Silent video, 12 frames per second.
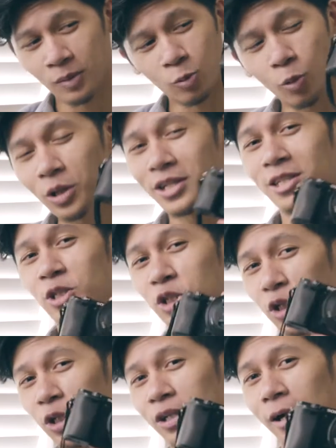What is
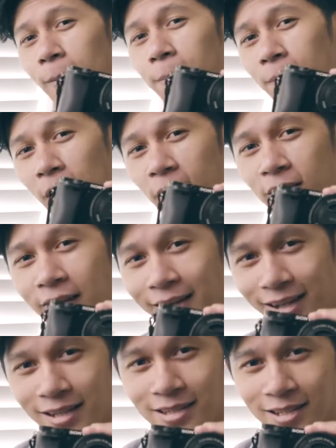good about the
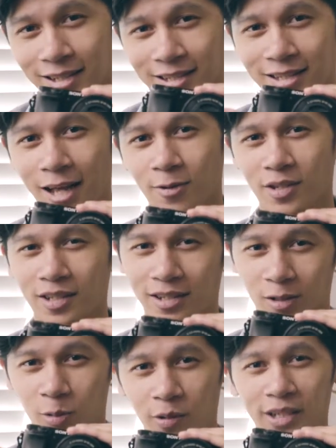a6000 in
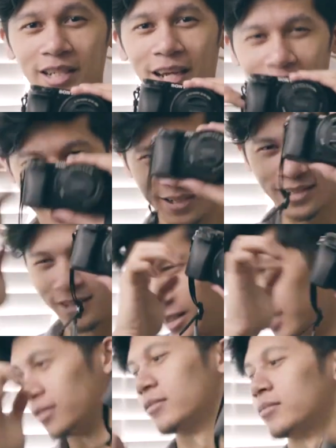2018?